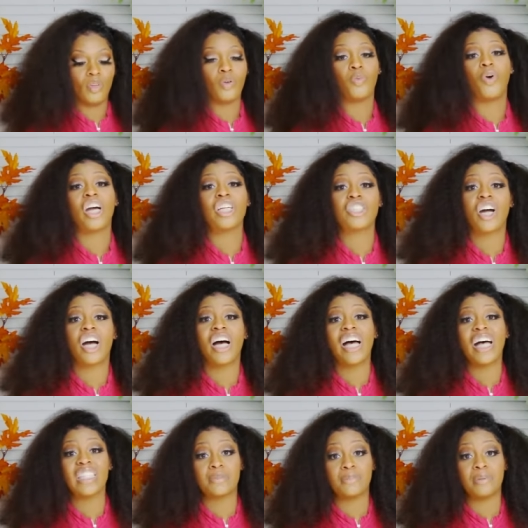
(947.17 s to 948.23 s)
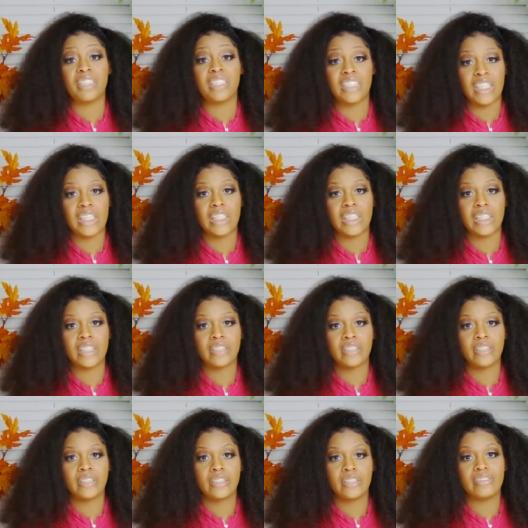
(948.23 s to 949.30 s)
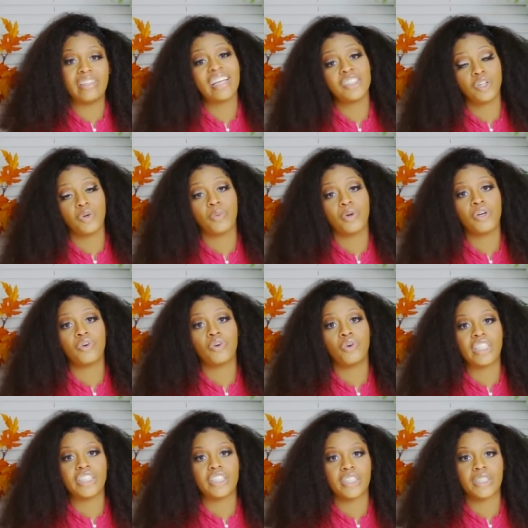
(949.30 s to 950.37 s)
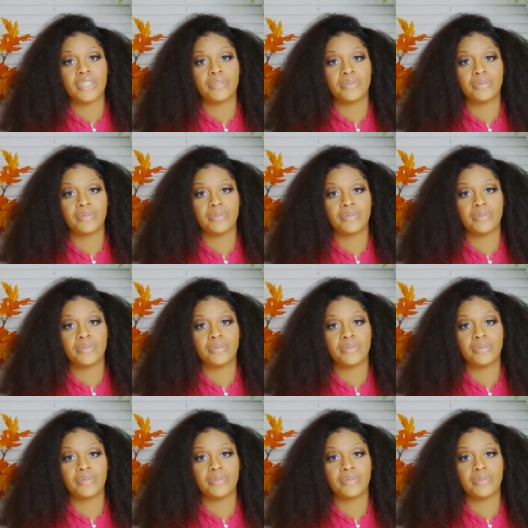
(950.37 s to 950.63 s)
Where's your husband, Tia? That's the real question.